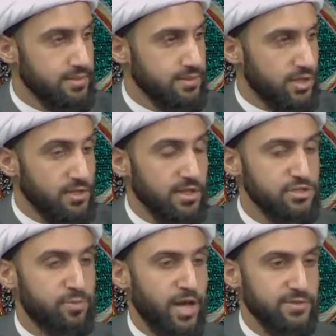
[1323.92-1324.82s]
Allah
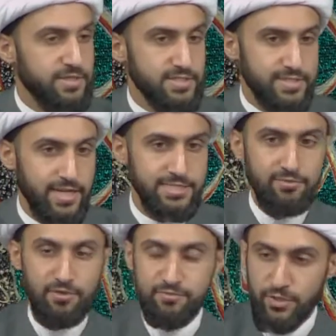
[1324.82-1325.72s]
subhanahu wa ta'ala's next
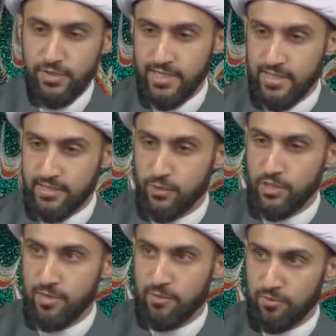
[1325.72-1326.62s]
level of tawheed that the
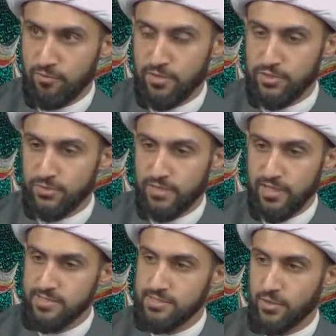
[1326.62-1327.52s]
ulama refer to
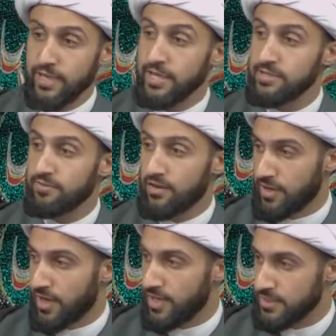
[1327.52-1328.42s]
is tawheed of
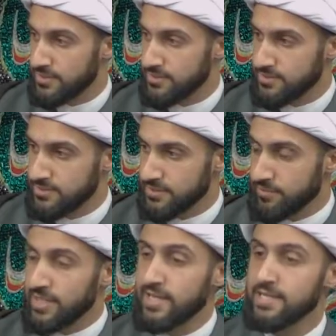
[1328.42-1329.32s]
af'al,
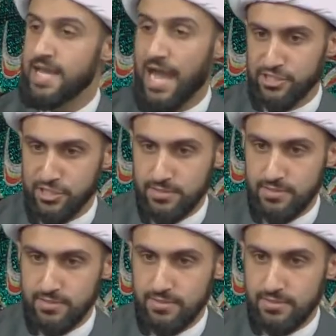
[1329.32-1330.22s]
meaning his
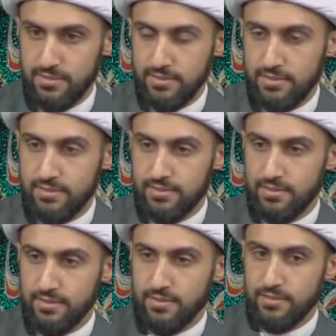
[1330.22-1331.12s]
actions.
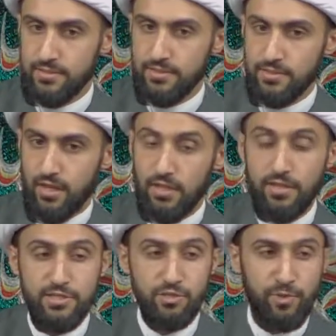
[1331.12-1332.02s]

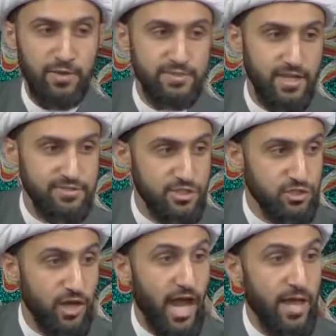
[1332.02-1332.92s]
Allah subhanahu wa ta'ala is
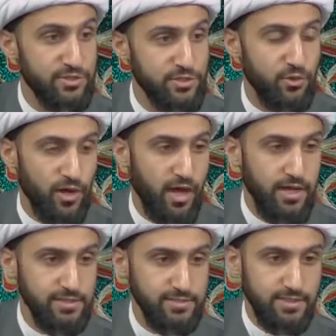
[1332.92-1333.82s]
described in the
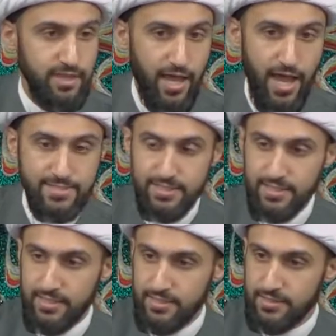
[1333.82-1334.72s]
Quran as
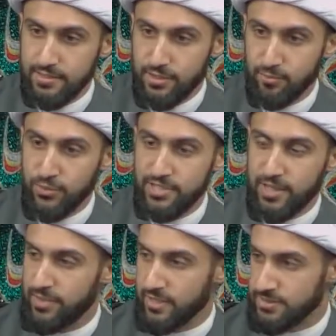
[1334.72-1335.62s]
the
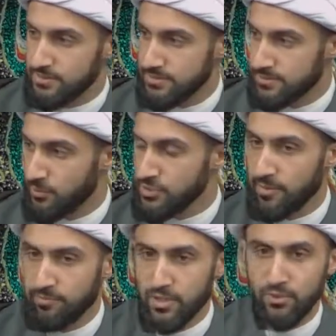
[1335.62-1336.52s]
mudabbir
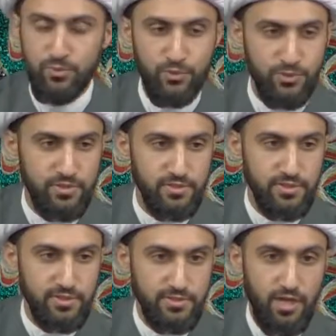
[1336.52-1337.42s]
al-umur,
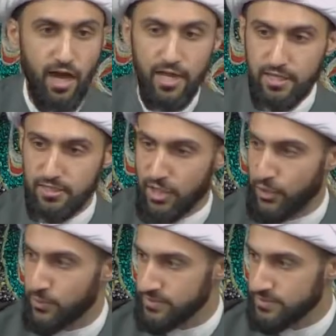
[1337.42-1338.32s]
the khaliq al-kawn.